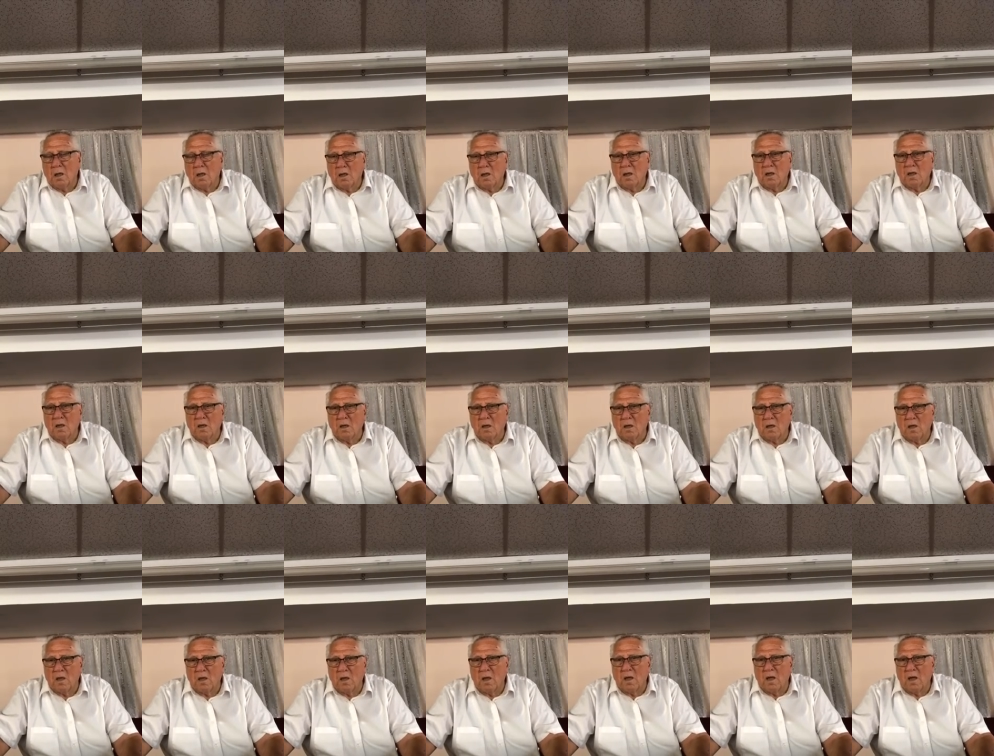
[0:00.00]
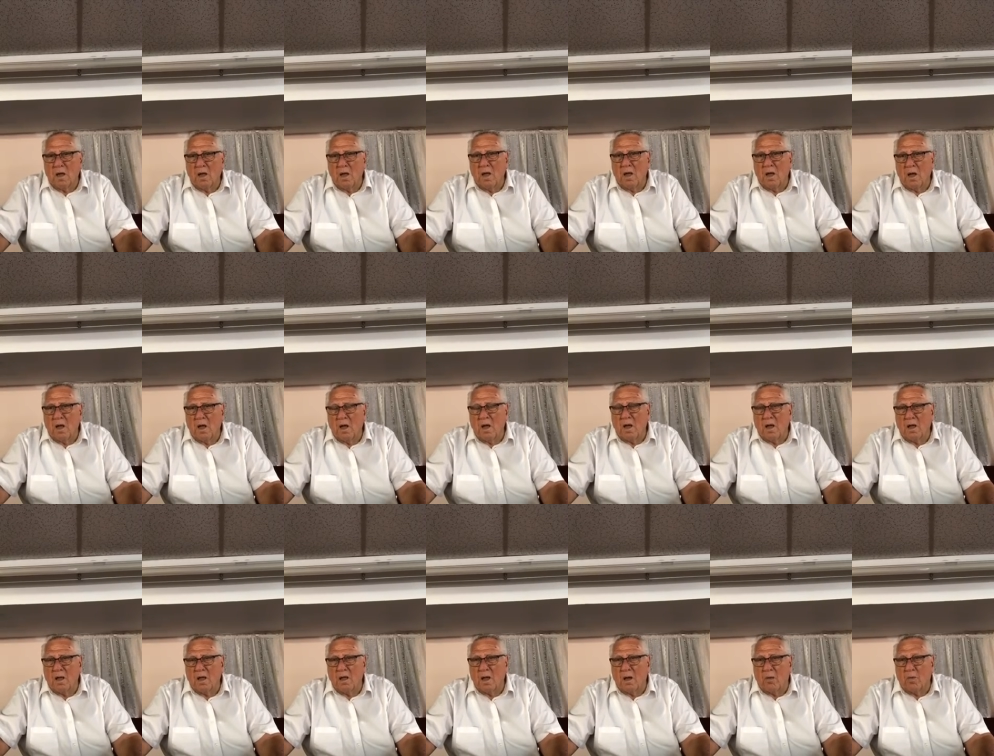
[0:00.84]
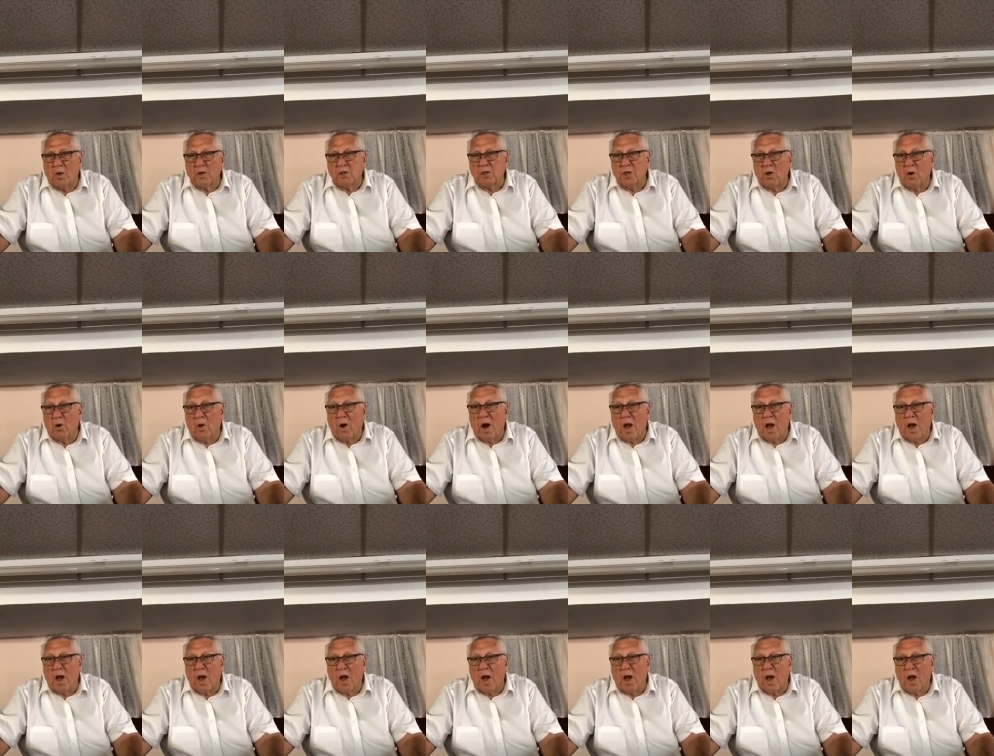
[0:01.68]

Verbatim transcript: Uh, I want you